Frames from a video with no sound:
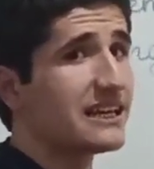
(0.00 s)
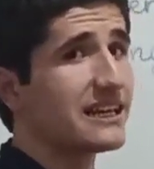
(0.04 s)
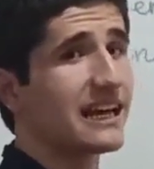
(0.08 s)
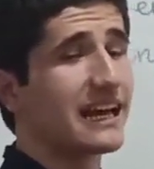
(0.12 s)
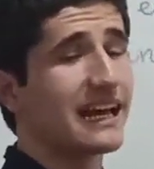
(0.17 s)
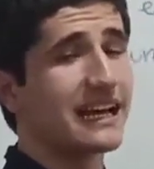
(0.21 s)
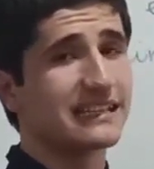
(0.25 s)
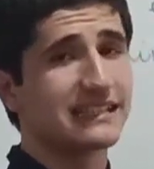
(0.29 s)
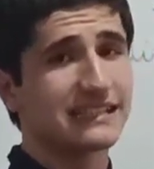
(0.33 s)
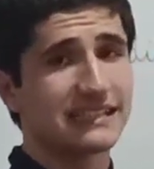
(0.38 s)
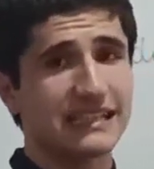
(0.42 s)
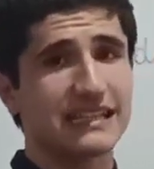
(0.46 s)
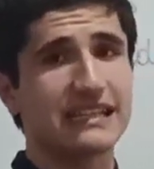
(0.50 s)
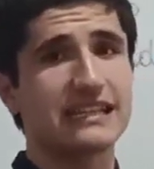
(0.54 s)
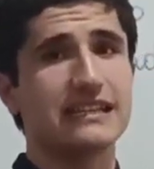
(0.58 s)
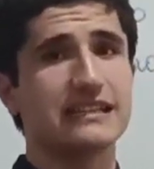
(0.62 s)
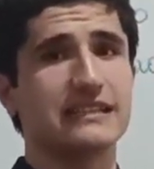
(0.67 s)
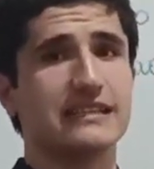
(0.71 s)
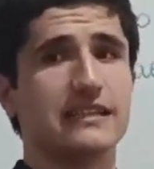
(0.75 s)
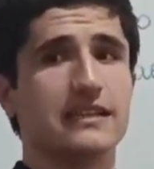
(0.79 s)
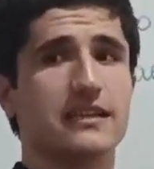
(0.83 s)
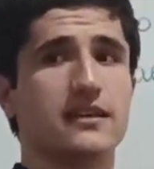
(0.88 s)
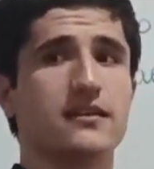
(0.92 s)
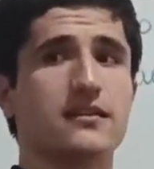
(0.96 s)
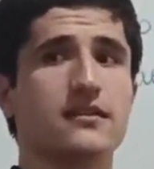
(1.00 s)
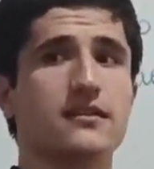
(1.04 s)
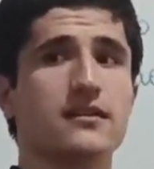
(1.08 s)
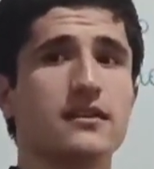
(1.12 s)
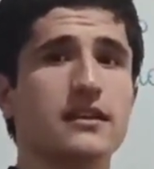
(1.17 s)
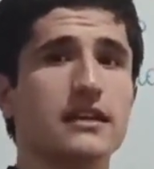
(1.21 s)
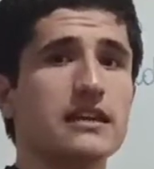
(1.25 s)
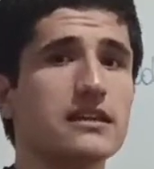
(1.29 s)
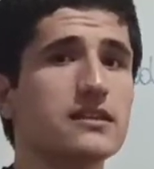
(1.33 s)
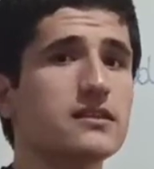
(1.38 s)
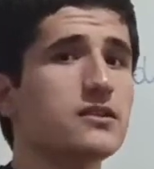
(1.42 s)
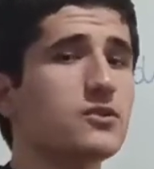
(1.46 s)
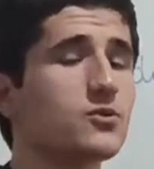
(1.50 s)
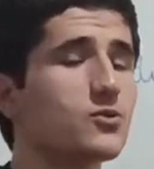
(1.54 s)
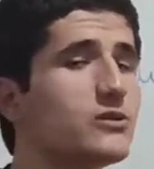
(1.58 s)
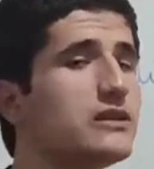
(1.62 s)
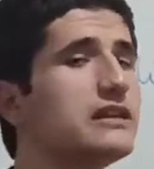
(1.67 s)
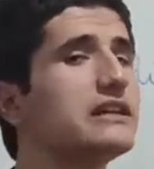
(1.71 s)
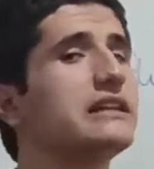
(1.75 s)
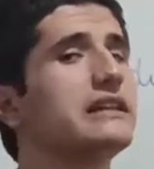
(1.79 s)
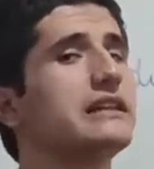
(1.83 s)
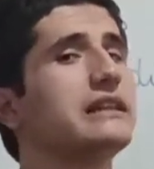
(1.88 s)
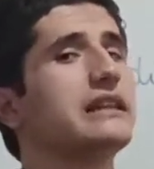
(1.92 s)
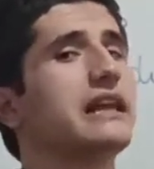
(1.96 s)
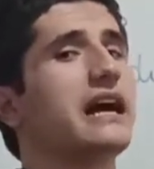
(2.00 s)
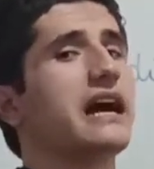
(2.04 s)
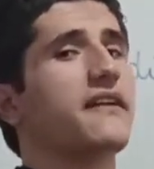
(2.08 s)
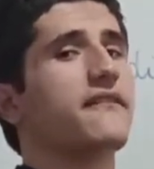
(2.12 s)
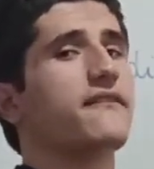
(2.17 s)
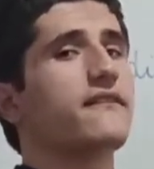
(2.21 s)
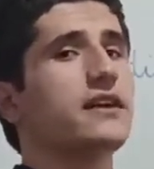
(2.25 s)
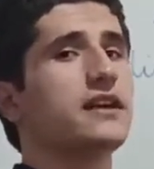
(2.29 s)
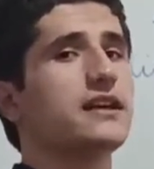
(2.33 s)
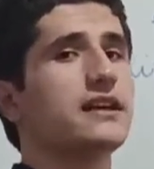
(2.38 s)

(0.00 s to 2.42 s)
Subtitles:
as easy in real life.